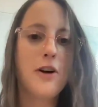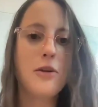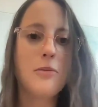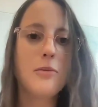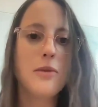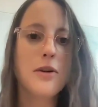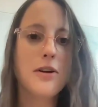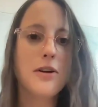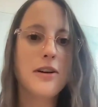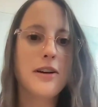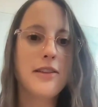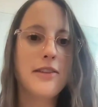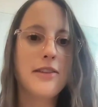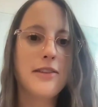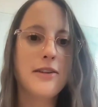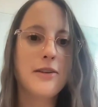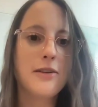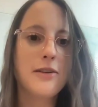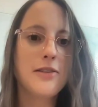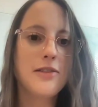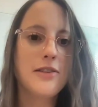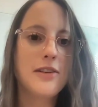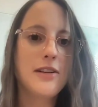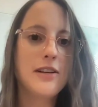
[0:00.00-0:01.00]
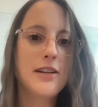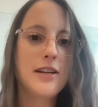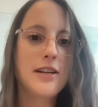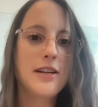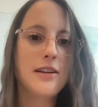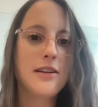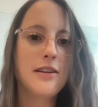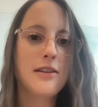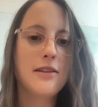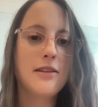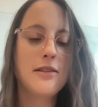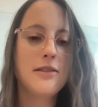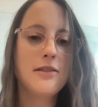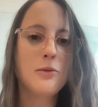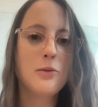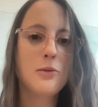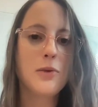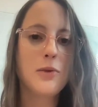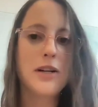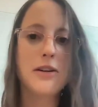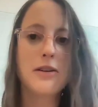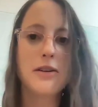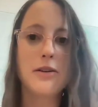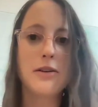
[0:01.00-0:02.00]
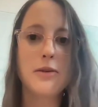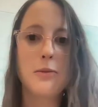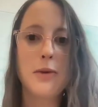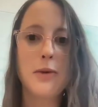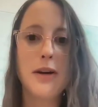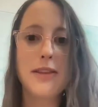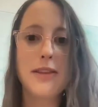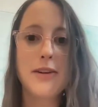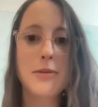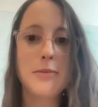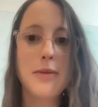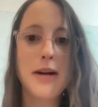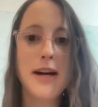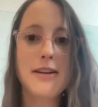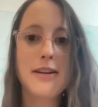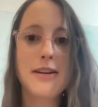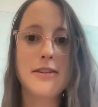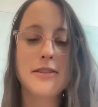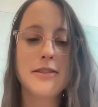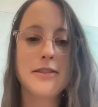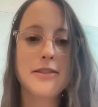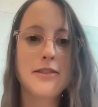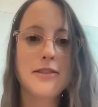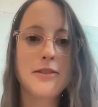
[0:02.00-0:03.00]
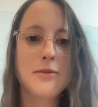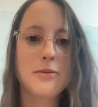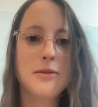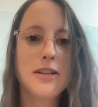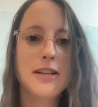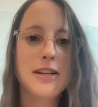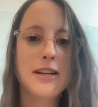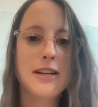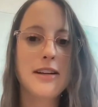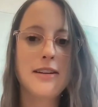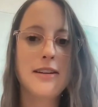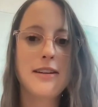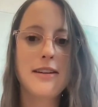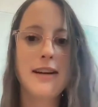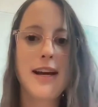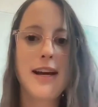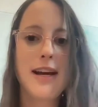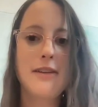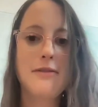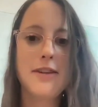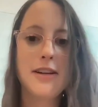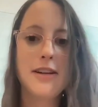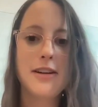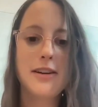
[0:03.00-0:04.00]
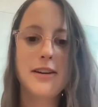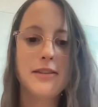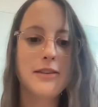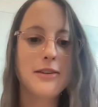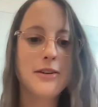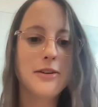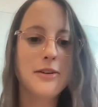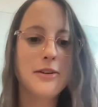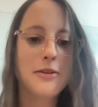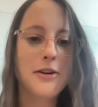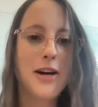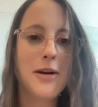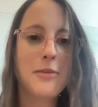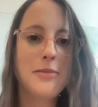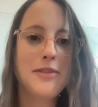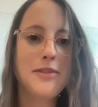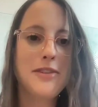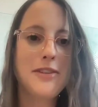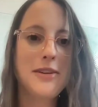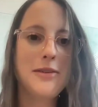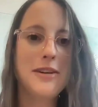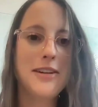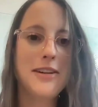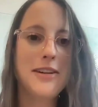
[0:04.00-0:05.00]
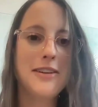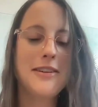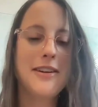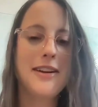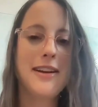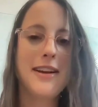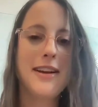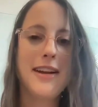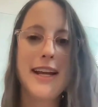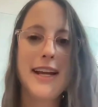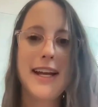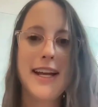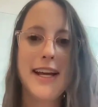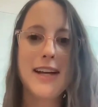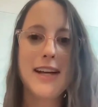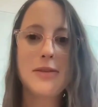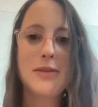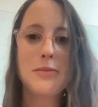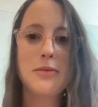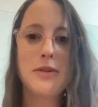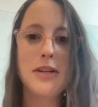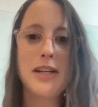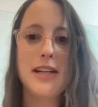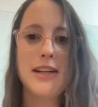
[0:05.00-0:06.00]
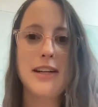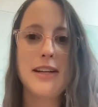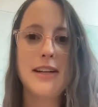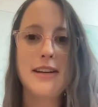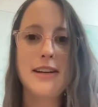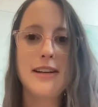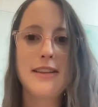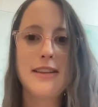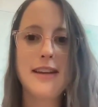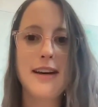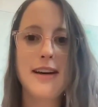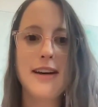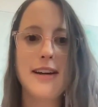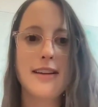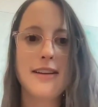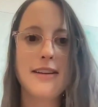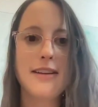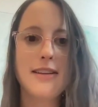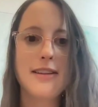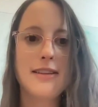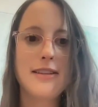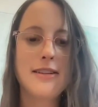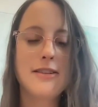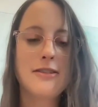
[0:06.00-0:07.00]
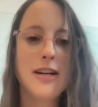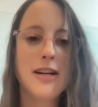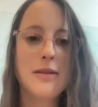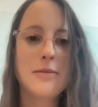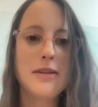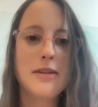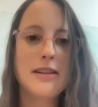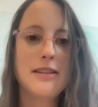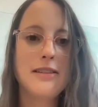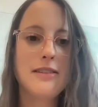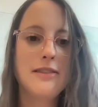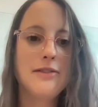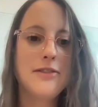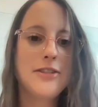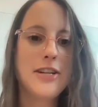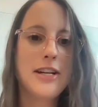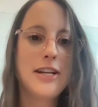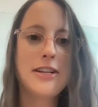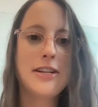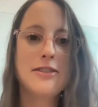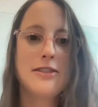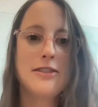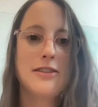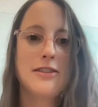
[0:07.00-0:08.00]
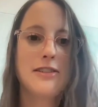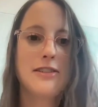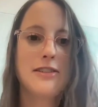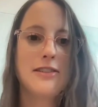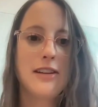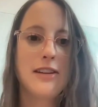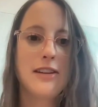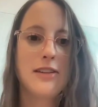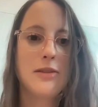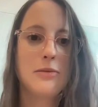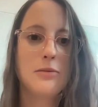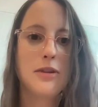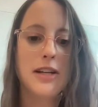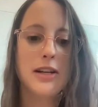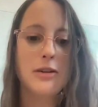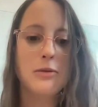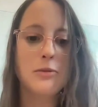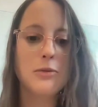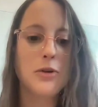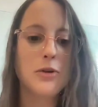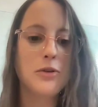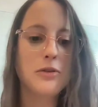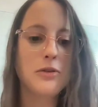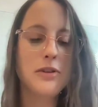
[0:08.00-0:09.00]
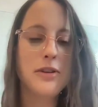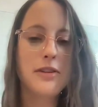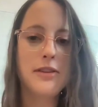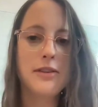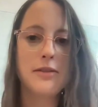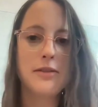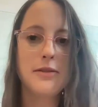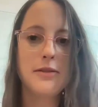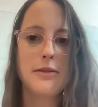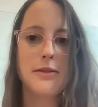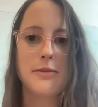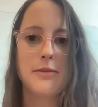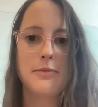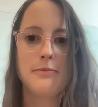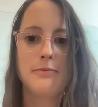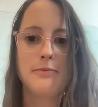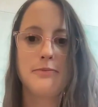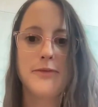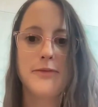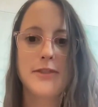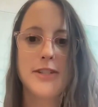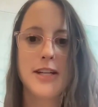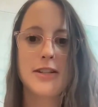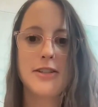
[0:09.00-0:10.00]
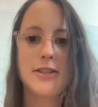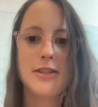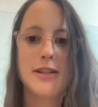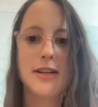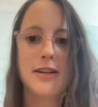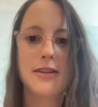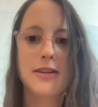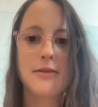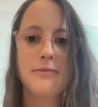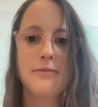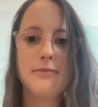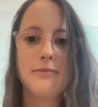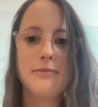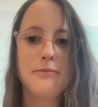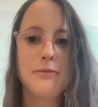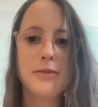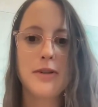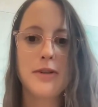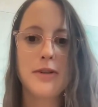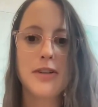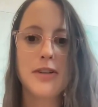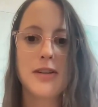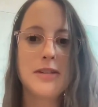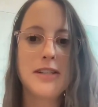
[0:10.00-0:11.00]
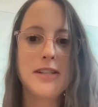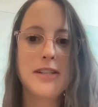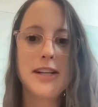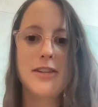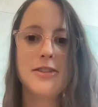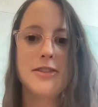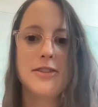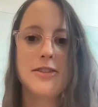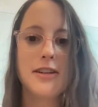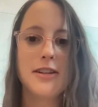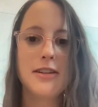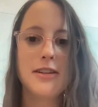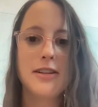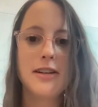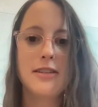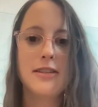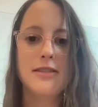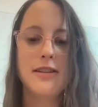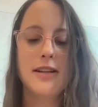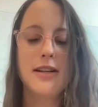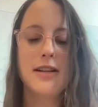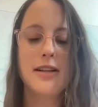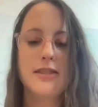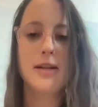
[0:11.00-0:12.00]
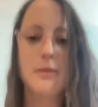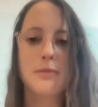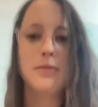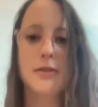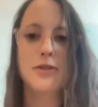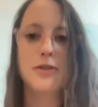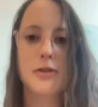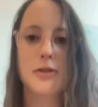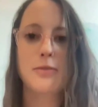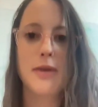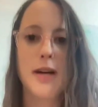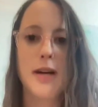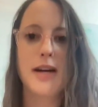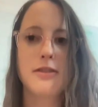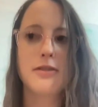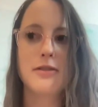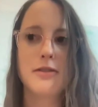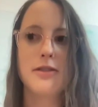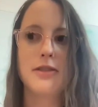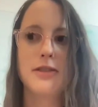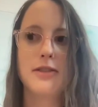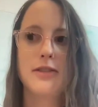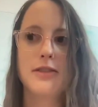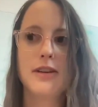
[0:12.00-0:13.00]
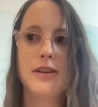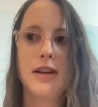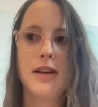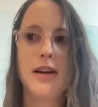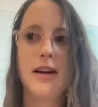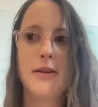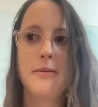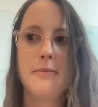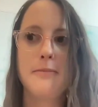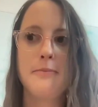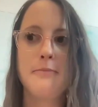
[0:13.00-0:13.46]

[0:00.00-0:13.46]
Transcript: a farmer and they're seeing weird weather patterns wreaking havoc on their crops. You can explain that climate change is playing a role in those changing precipitation and temperature patterns.